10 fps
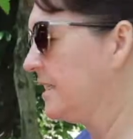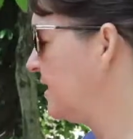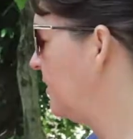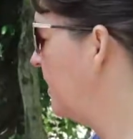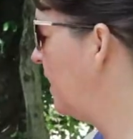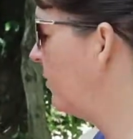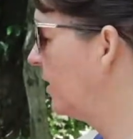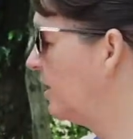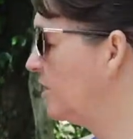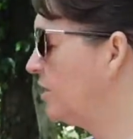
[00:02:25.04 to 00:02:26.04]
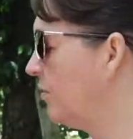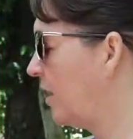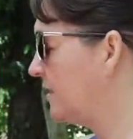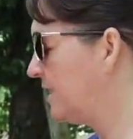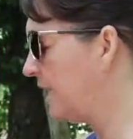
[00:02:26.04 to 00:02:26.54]
So now we're gonna do
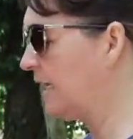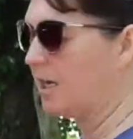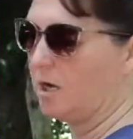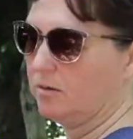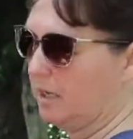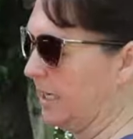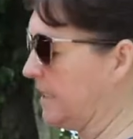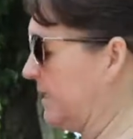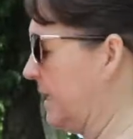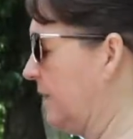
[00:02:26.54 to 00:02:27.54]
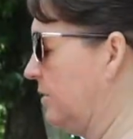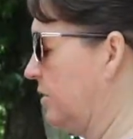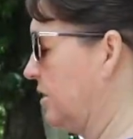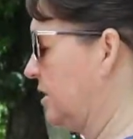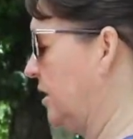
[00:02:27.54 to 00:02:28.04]
our second coat. Like I said, you're
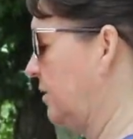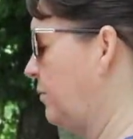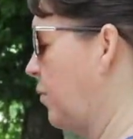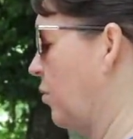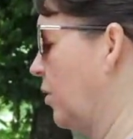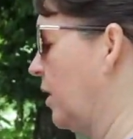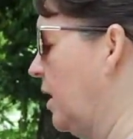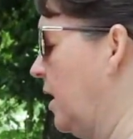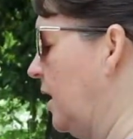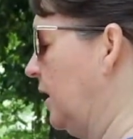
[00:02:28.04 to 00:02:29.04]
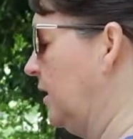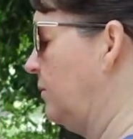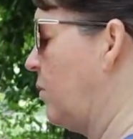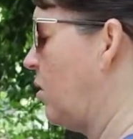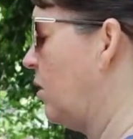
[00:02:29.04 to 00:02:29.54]
just gonna pour a little
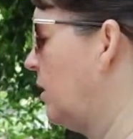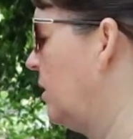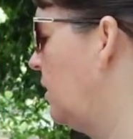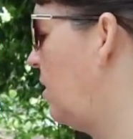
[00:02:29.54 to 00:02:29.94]
more